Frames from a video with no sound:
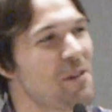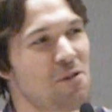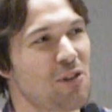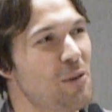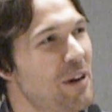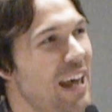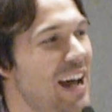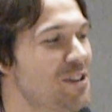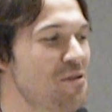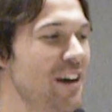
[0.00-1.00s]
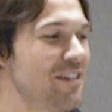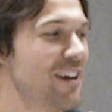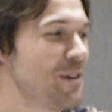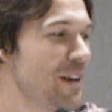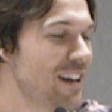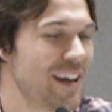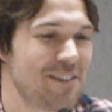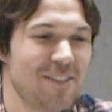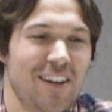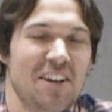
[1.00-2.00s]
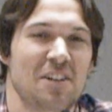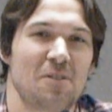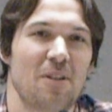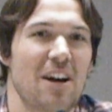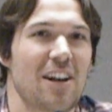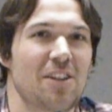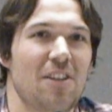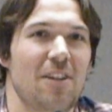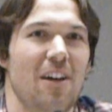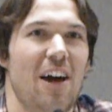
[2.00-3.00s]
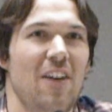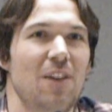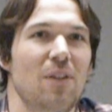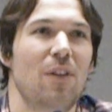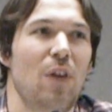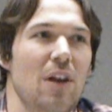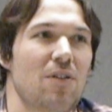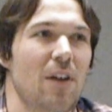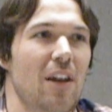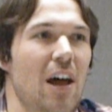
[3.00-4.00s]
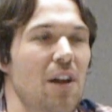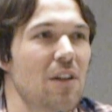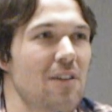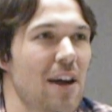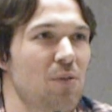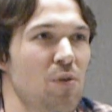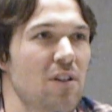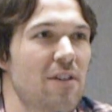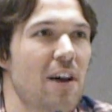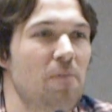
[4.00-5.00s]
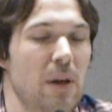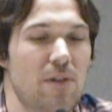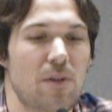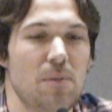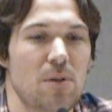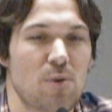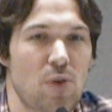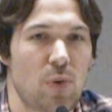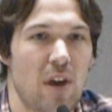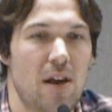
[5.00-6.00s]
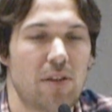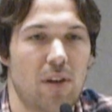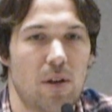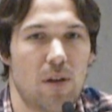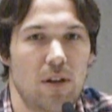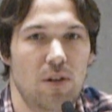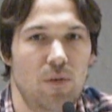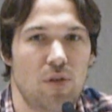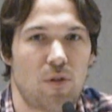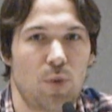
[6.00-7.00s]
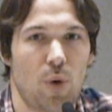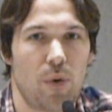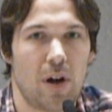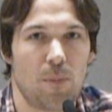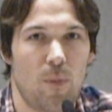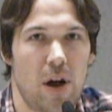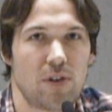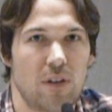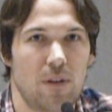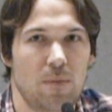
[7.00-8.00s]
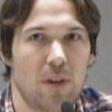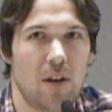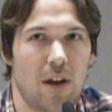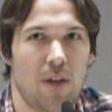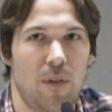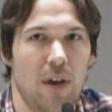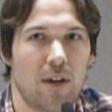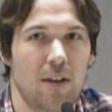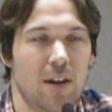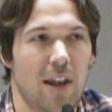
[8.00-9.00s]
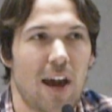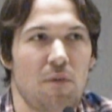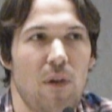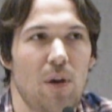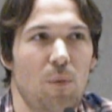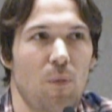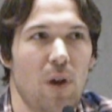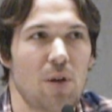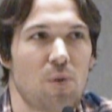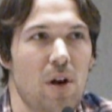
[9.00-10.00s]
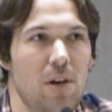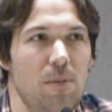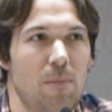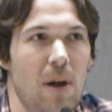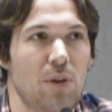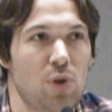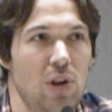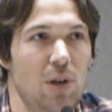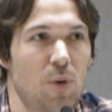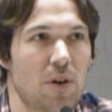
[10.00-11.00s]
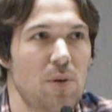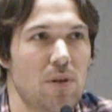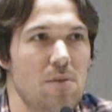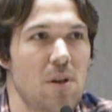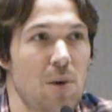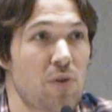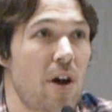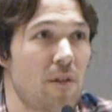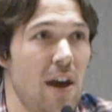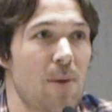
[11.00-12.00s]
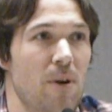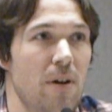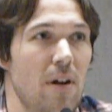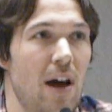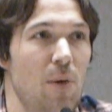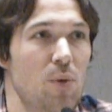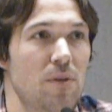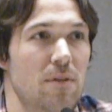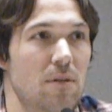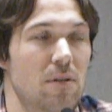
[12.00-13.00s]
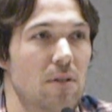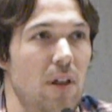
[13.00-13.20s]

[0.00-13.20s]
Yeah, there's so many actors out there, man. I think the thing is that a lot of these actors is tough because some of them are so talented and you've just grown up watching them that I think, like I found when I was watching Michael Sheen working with him and I was off camera, I would